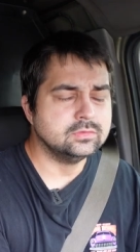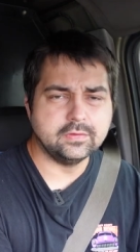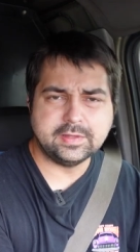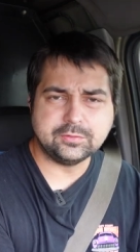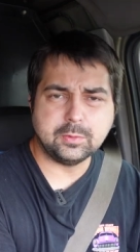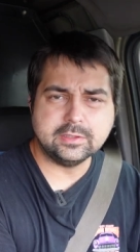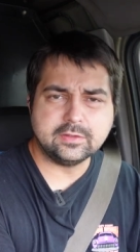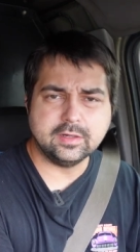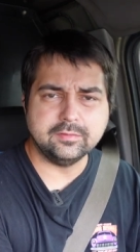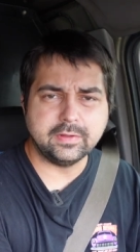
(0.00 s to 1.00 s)
So these
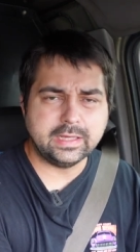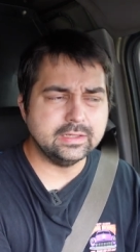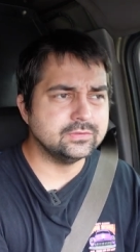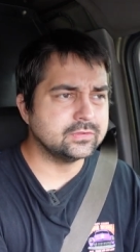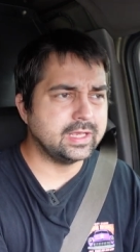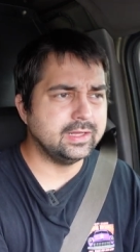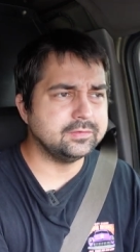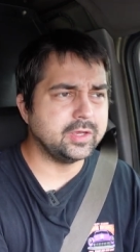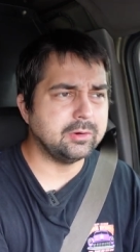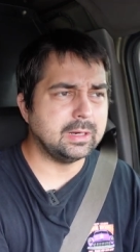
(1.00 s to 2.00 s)
1-ton vans
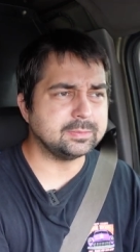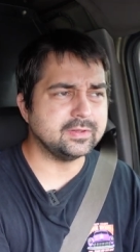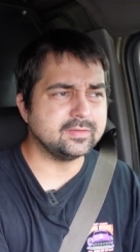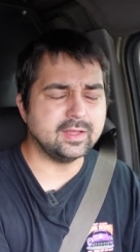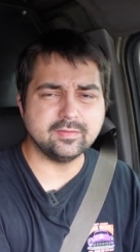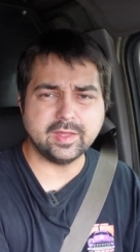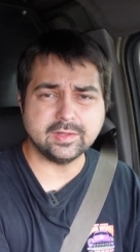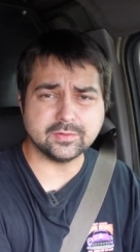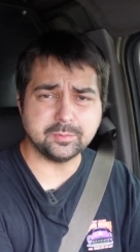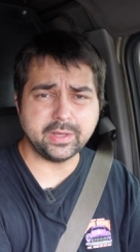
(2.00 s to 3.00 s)
can tow up to
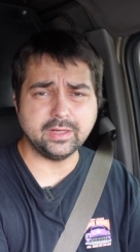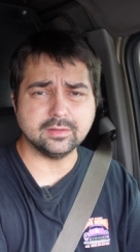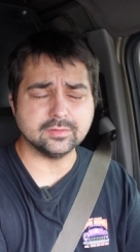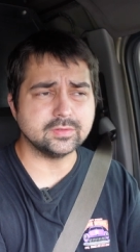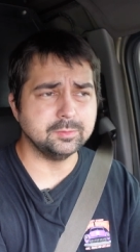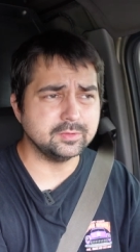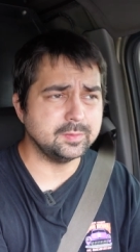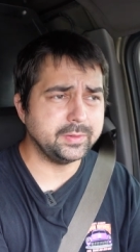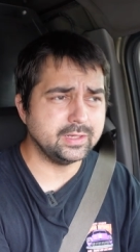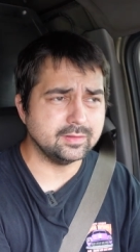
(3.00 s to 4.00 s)
10,000 pounds, and with
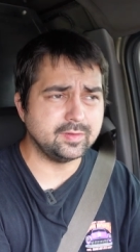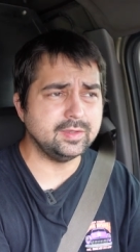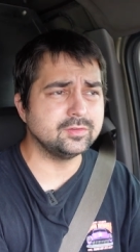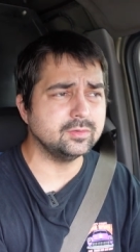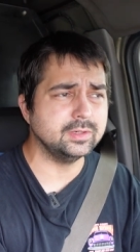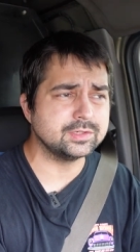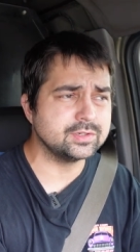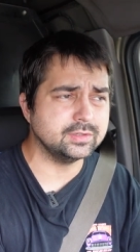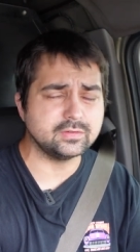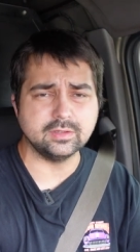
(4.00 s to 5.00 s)
it being a diesel, it
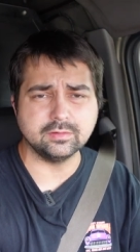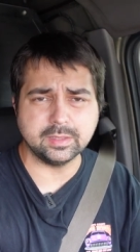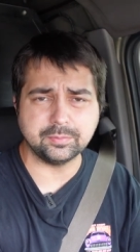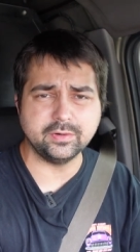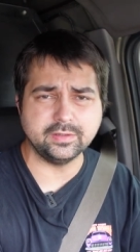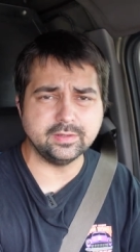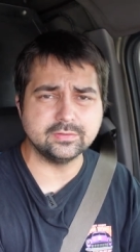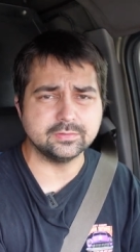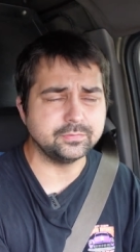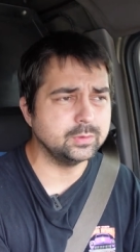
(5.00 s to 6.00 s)
should still get pretty
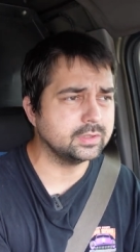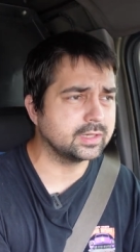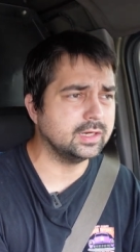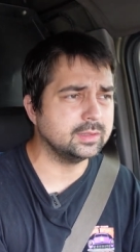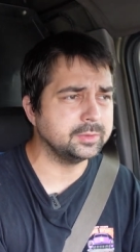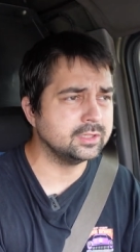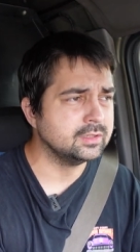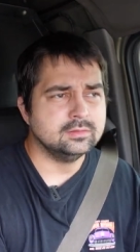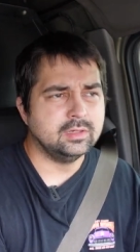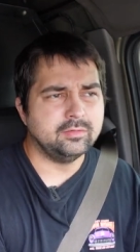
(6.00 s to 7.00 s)
decent fuel economy.
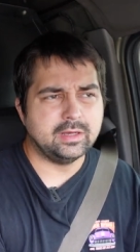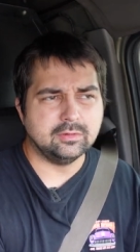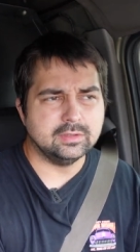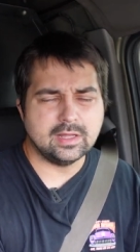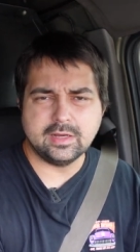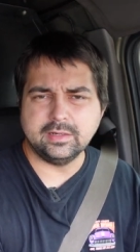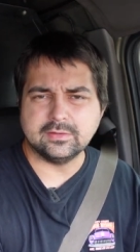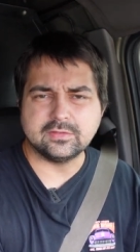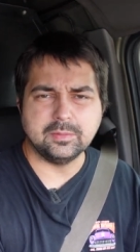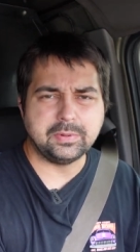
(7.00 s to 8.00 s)
I read online
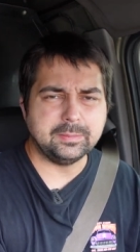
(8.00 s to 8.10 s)
that some